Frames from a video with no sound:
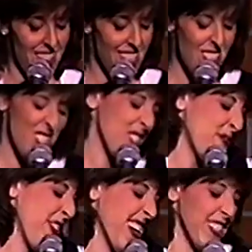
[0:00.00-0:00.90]
It's just
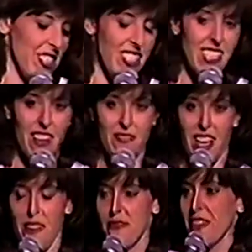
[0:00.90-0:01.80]
fun. You just have to
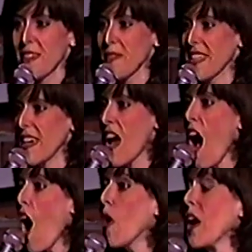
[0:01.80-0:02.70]
have fun with it.
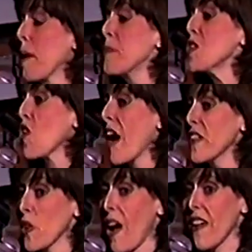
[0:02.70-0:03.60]
Oh, and I've been
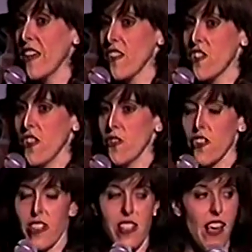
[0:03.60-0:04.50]
driving around here, too,
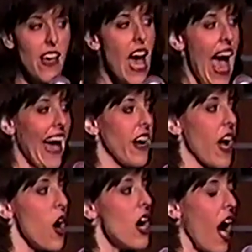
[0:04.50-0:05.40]
during the day. And
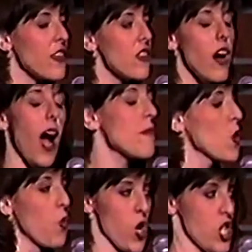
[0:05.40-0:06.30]
I'm the
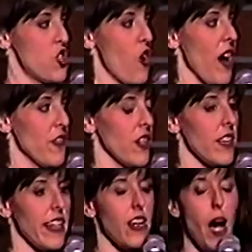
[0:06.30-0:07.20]
worst driver.
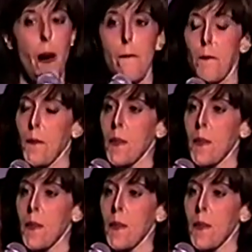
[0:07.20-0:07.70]
Like, I